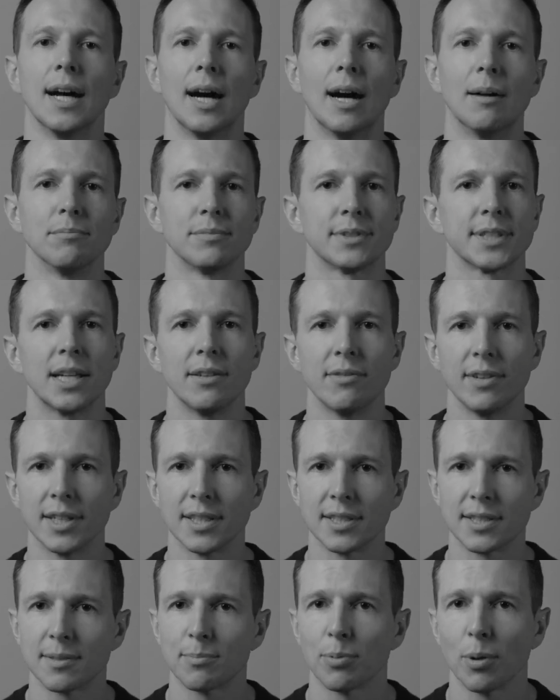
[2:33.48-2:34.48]

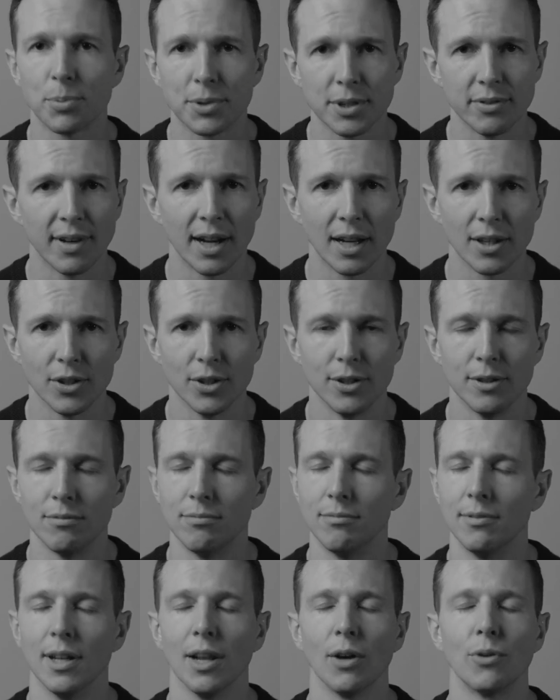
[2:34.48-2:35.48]
savings, the property value,
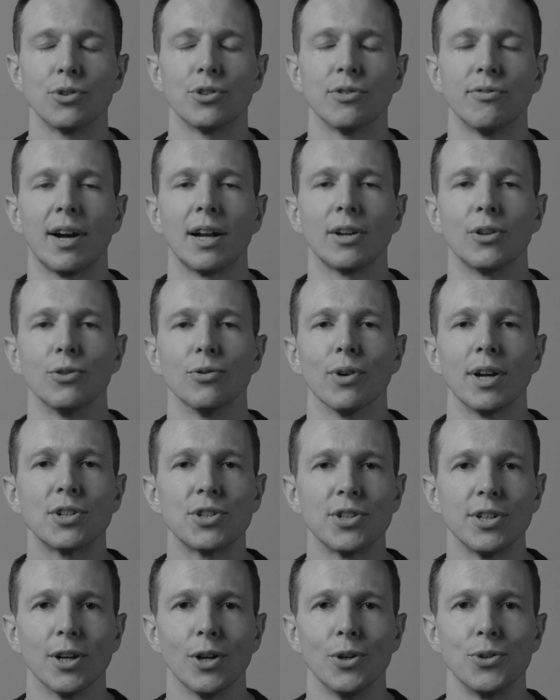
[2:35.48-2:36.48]
loan to value
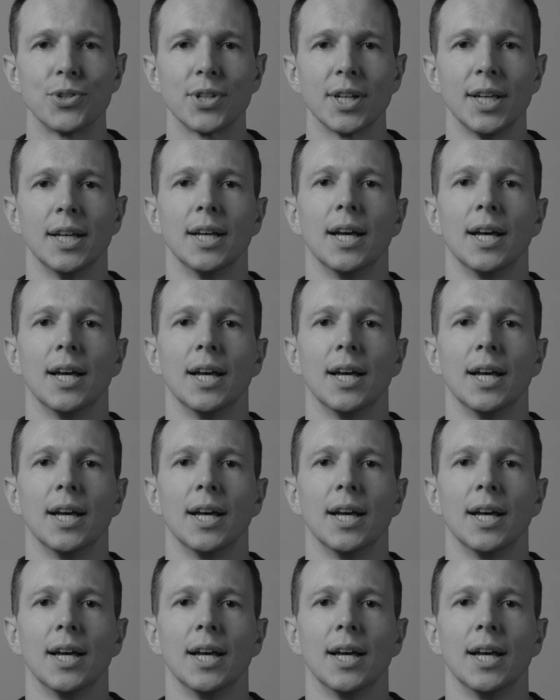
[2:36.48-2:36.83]
ratios,